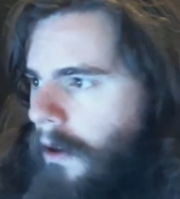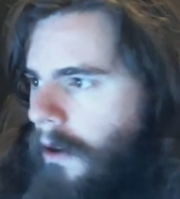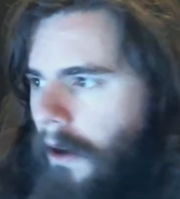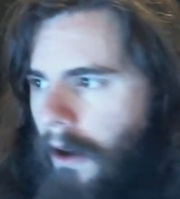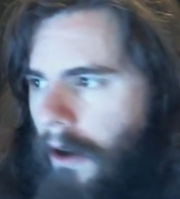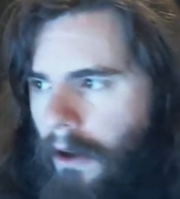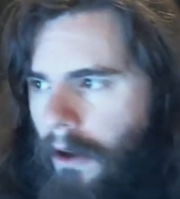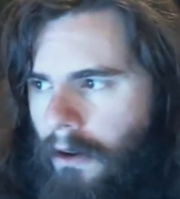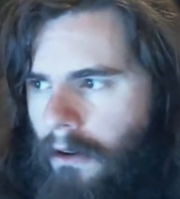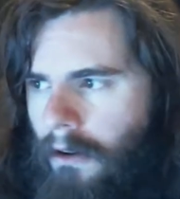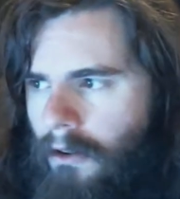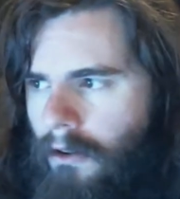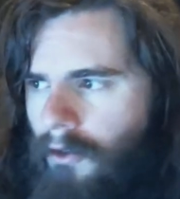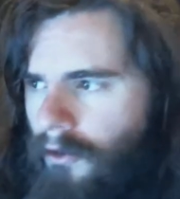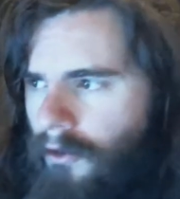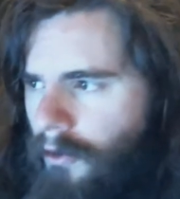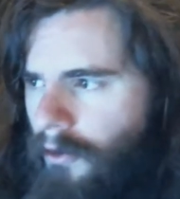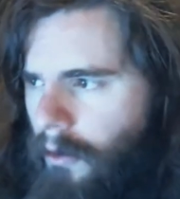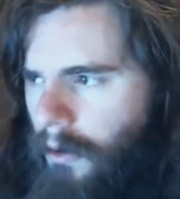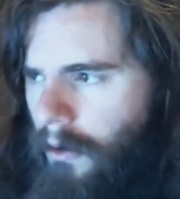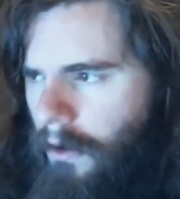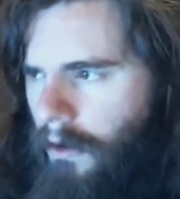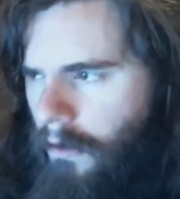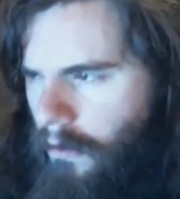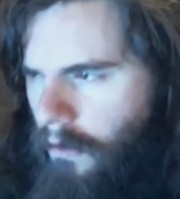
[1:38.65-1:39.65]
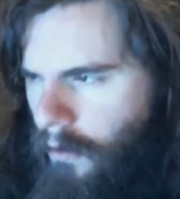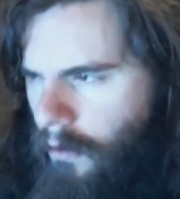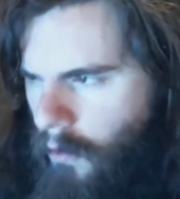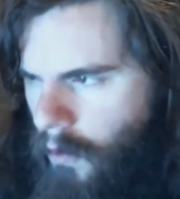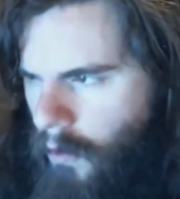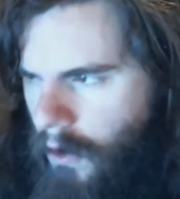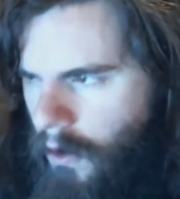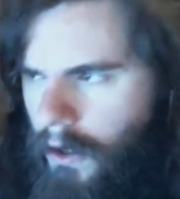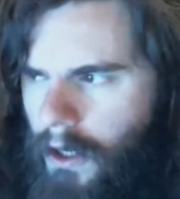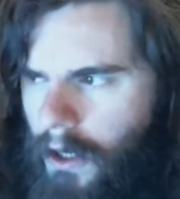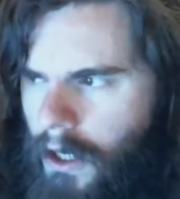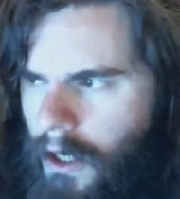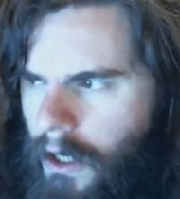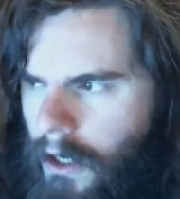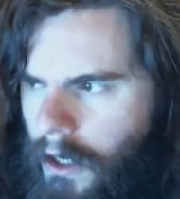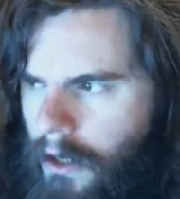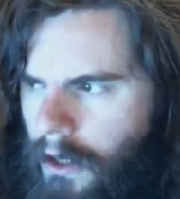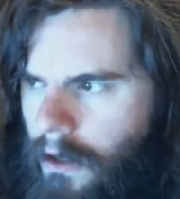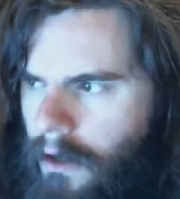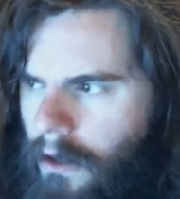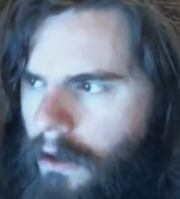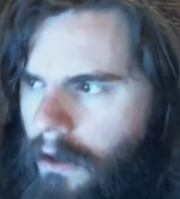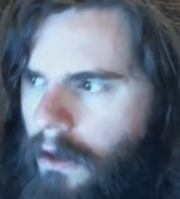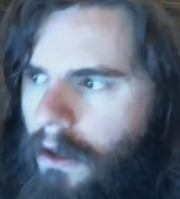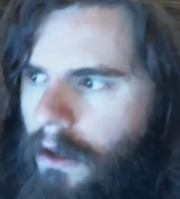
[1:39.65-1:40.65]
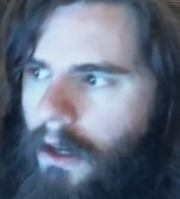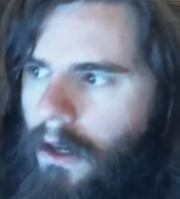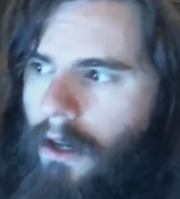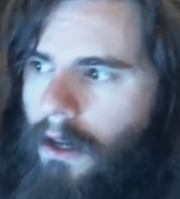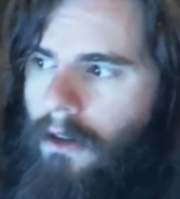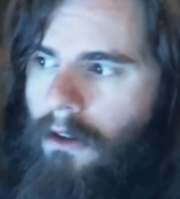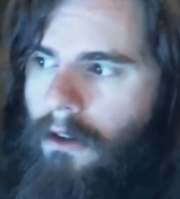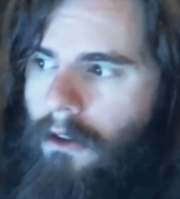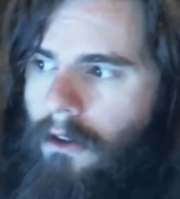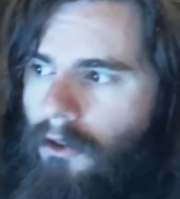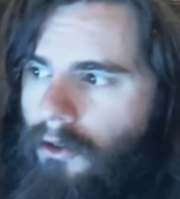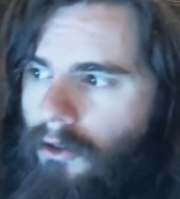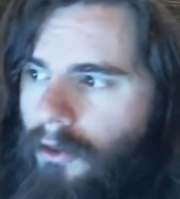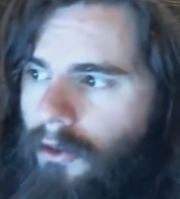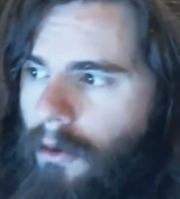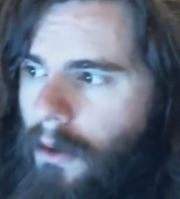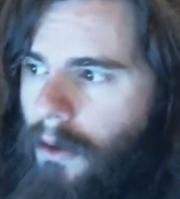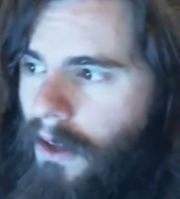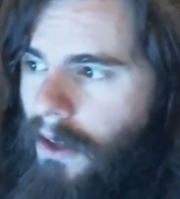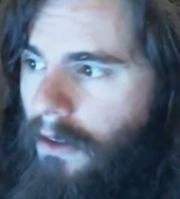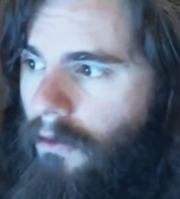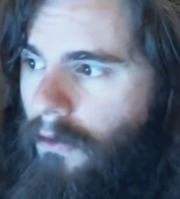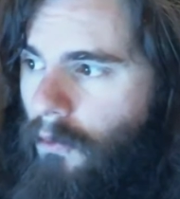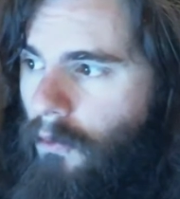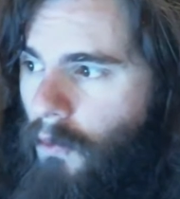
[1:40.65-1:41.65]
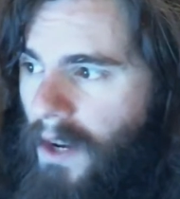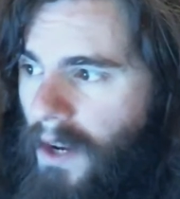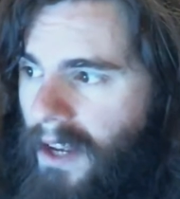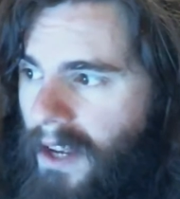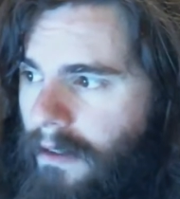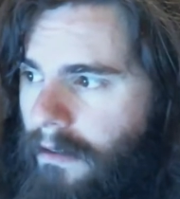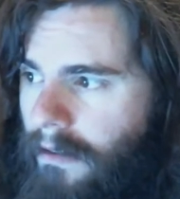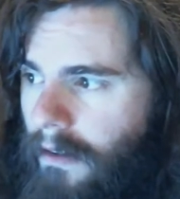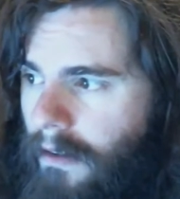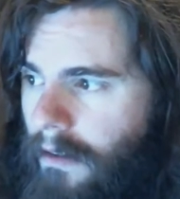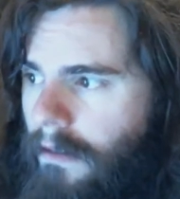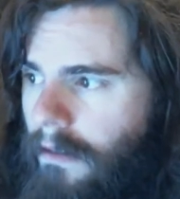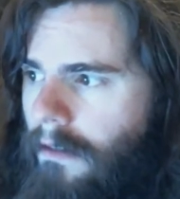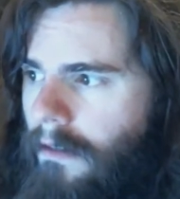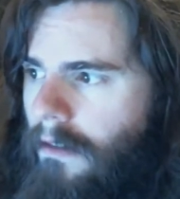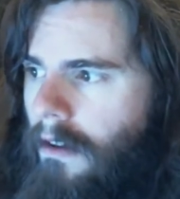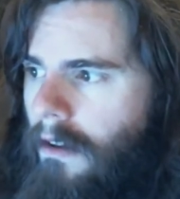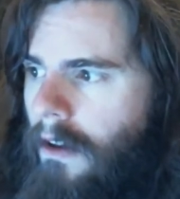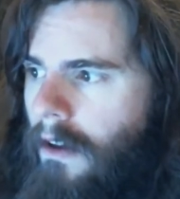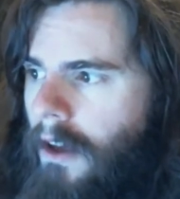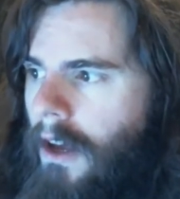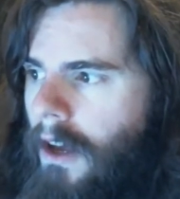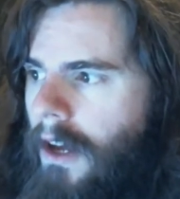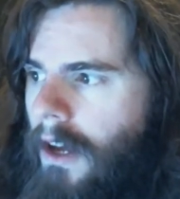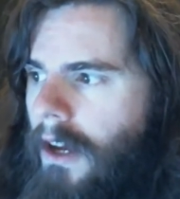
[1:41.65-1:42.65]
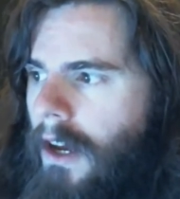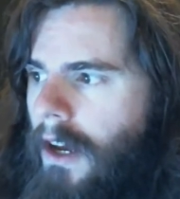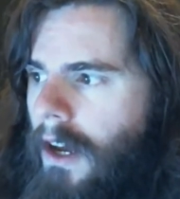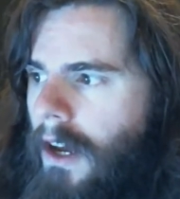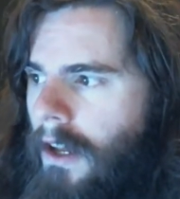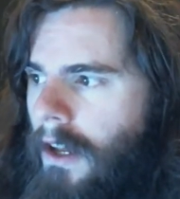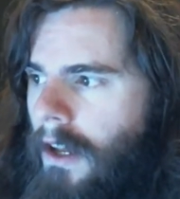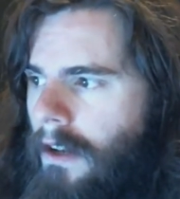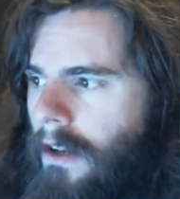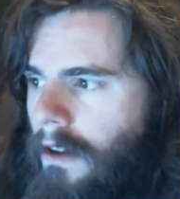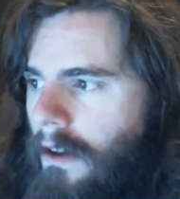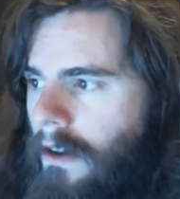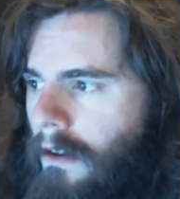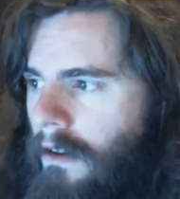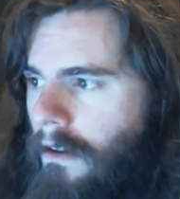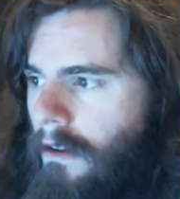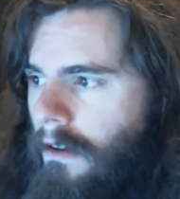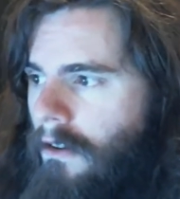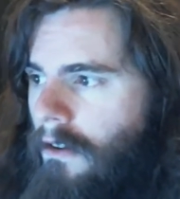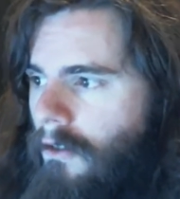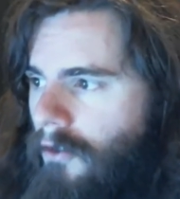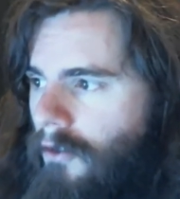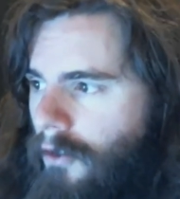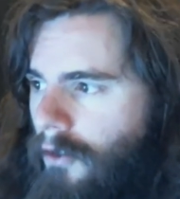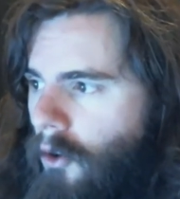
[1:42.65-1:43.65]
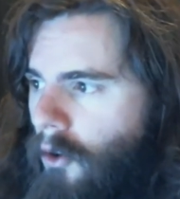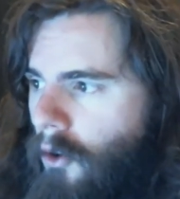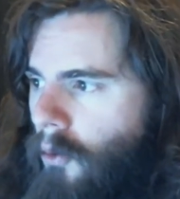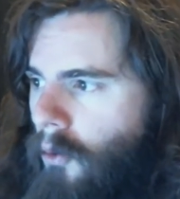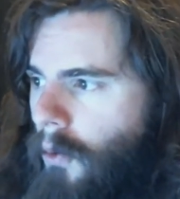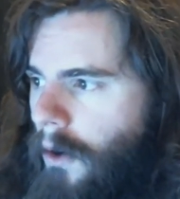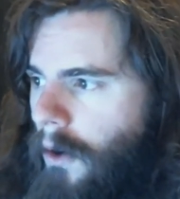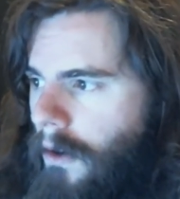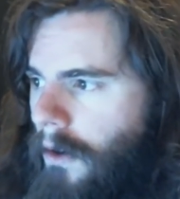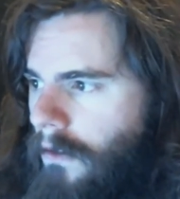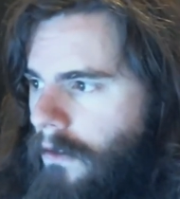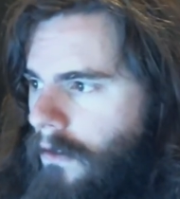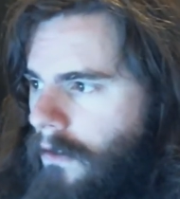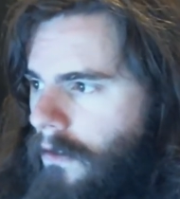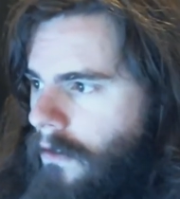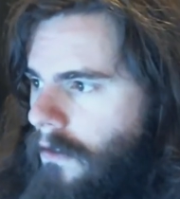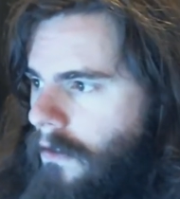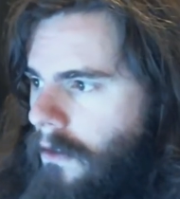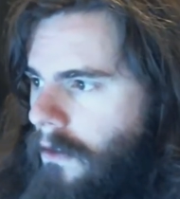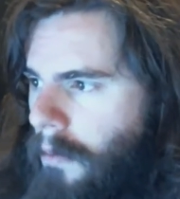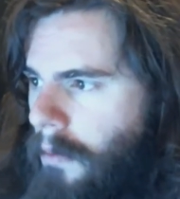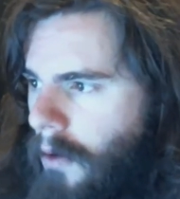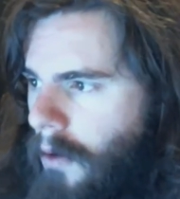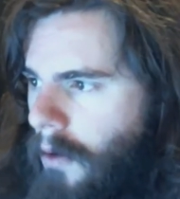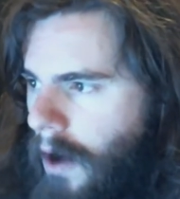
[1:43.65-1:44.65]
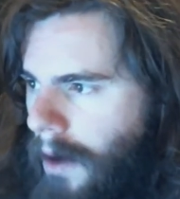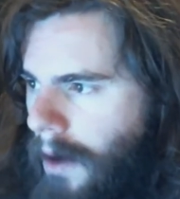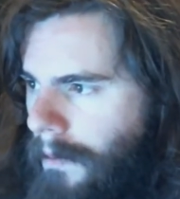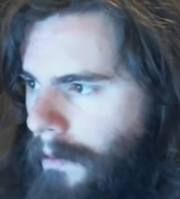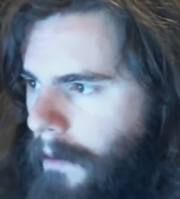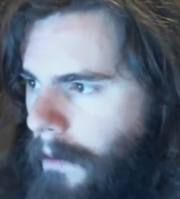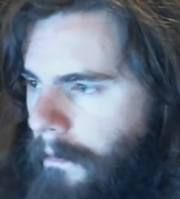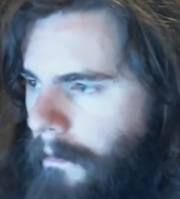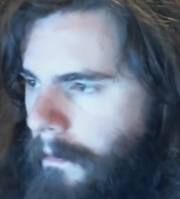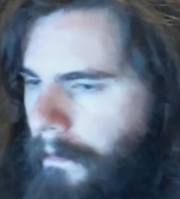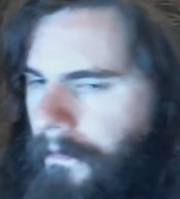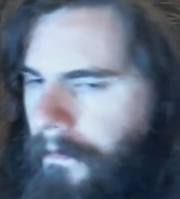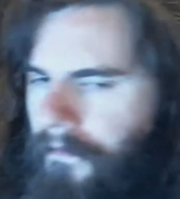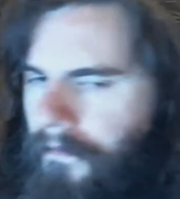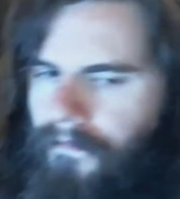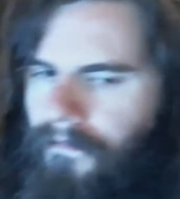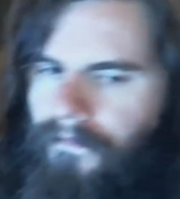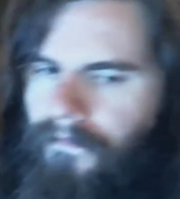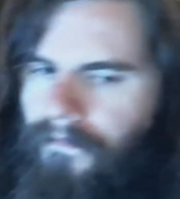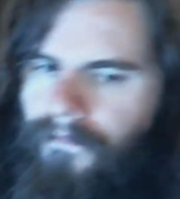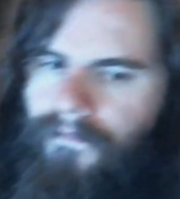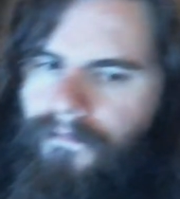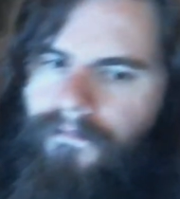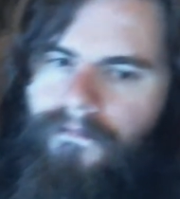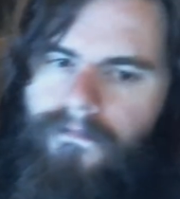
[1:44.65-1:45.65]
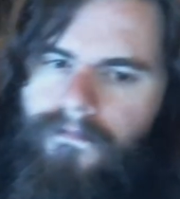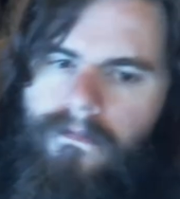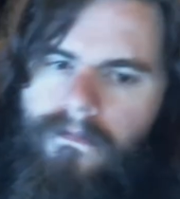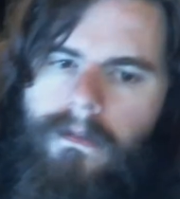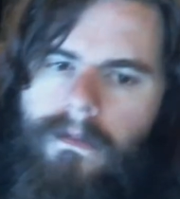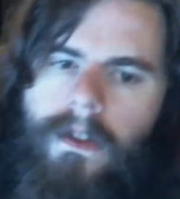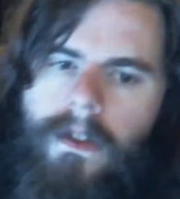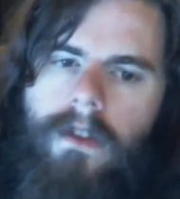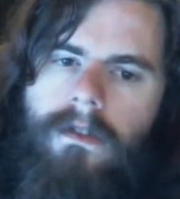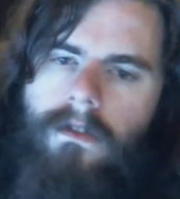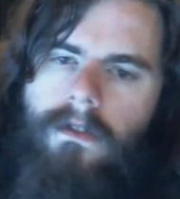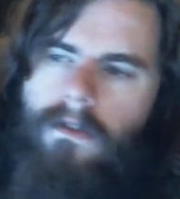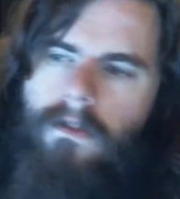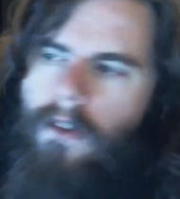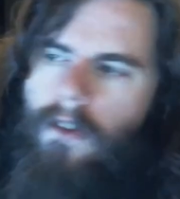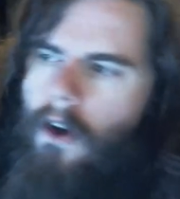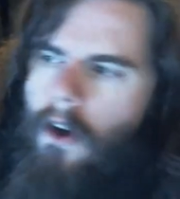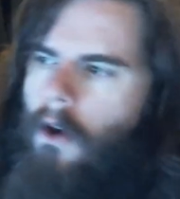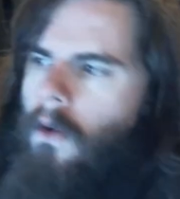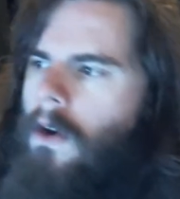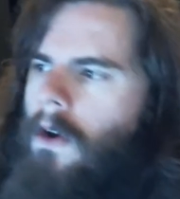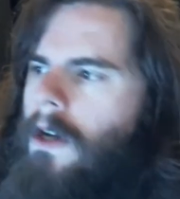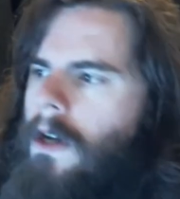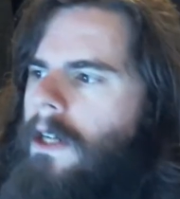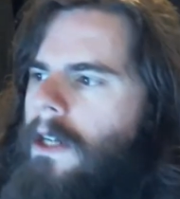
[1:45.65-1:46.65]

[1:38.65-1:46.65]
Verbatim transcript: gun control doesn't work, gun control is racist, and gun control worsens the problem. So,